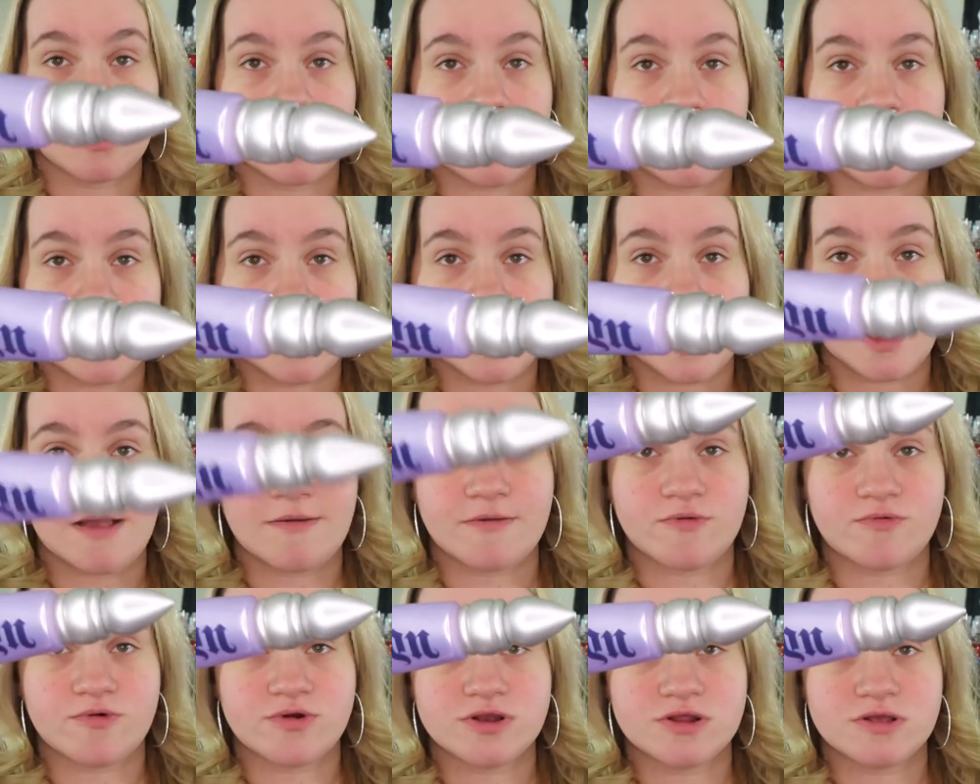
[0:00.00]

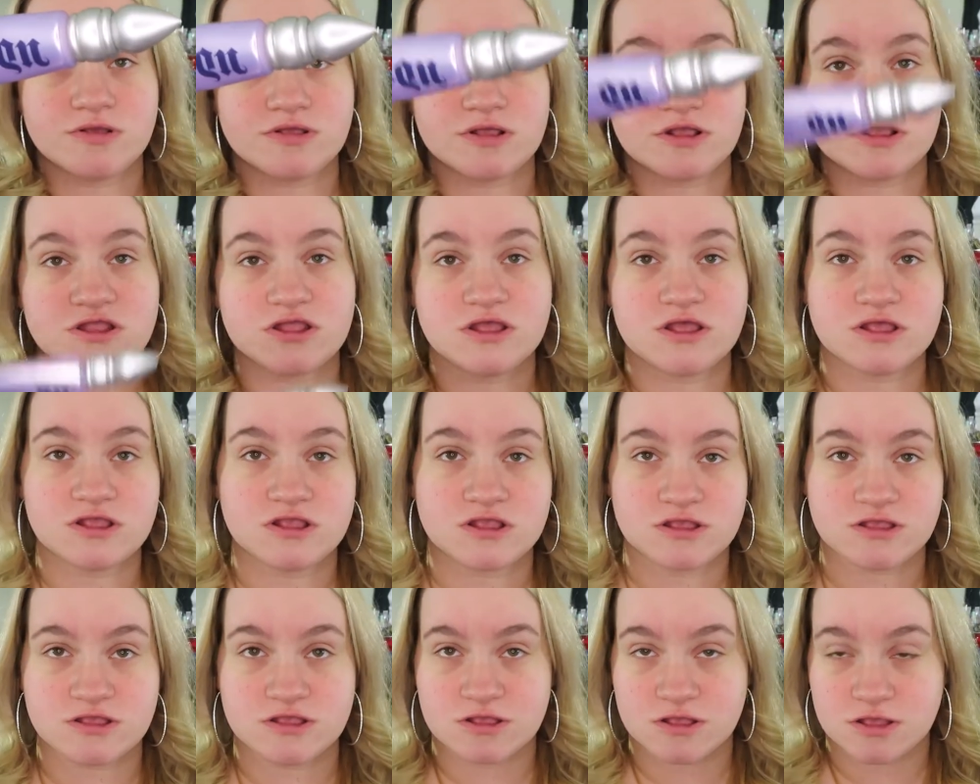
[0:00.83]
Everyone uses
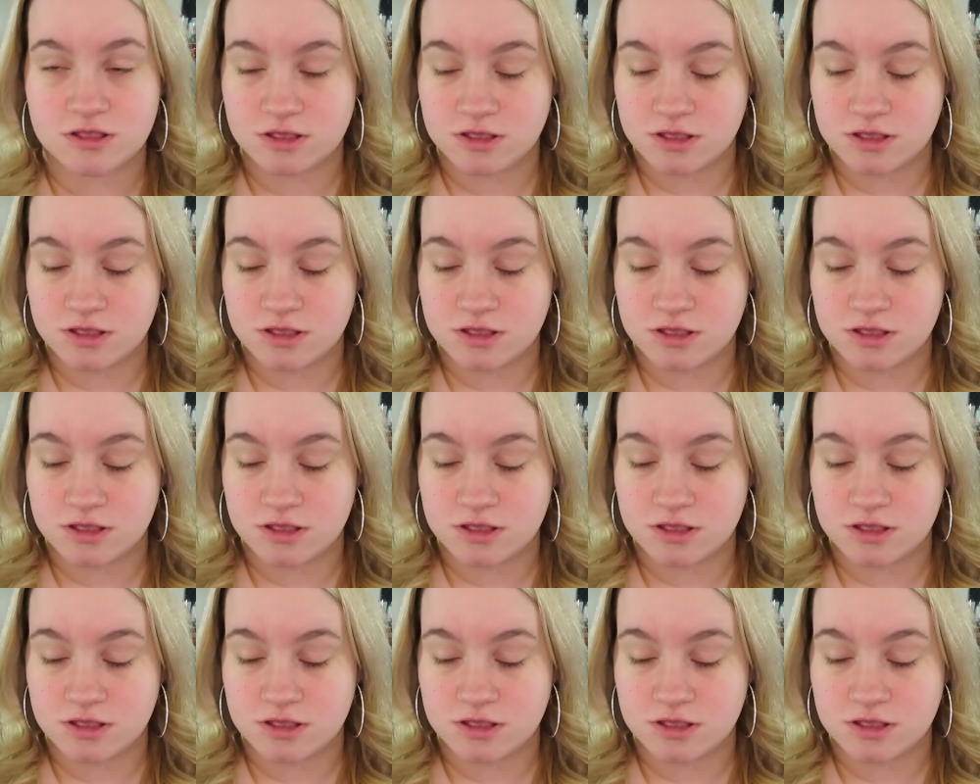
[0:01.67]
this.